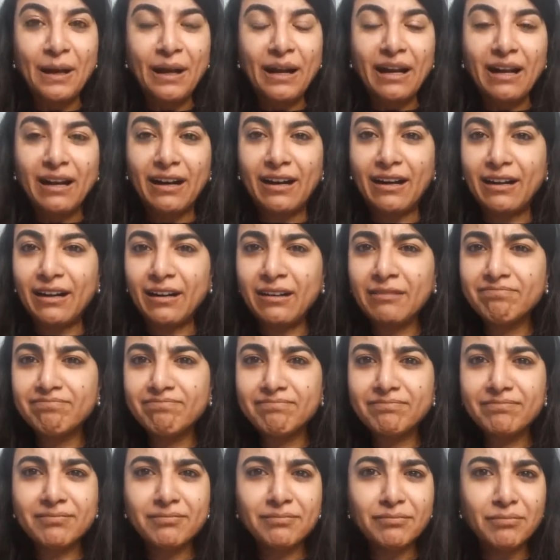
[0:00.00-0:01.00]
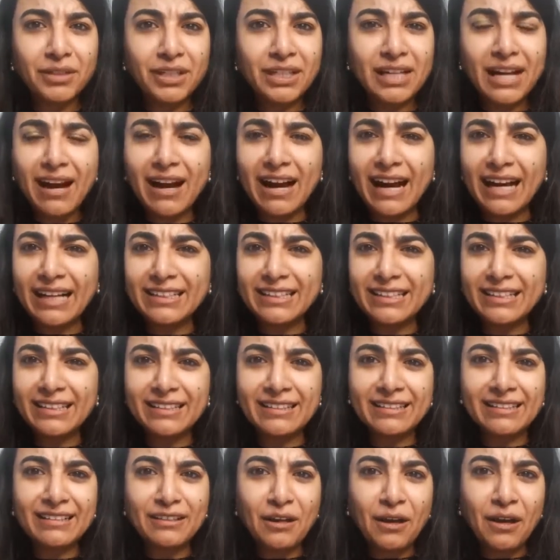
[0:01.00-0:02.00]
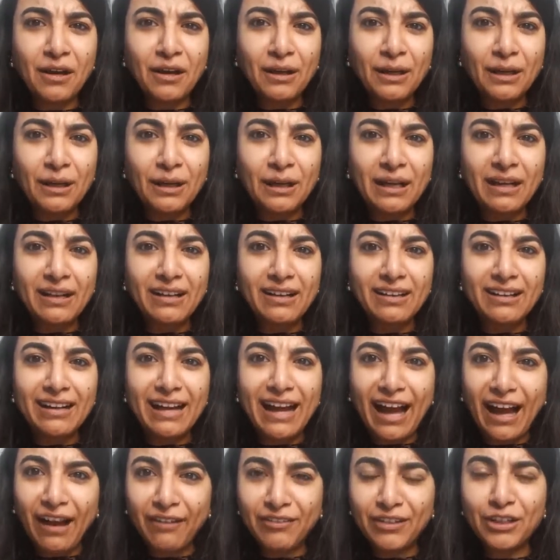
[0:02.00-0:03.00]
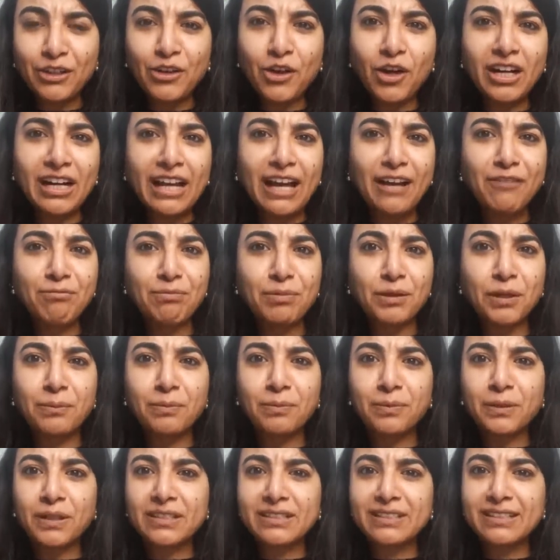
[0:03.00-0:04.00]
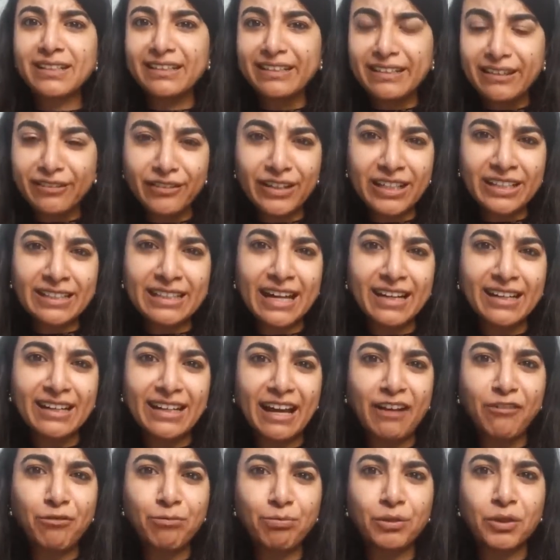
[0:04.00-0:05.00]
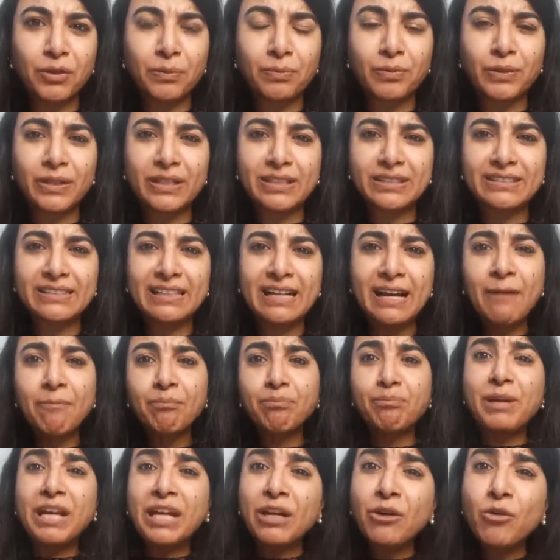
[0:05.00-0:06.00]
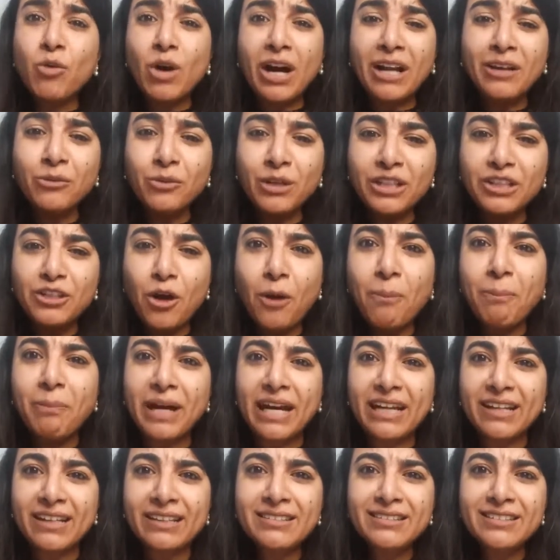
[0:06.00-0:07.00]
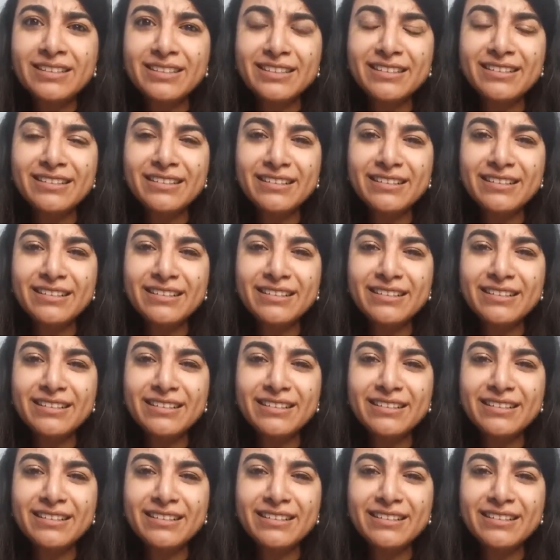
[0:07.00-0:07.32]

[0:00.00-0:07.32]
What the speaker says: But yeah, I think having your life purpose, living that life purpose, being one with your parents,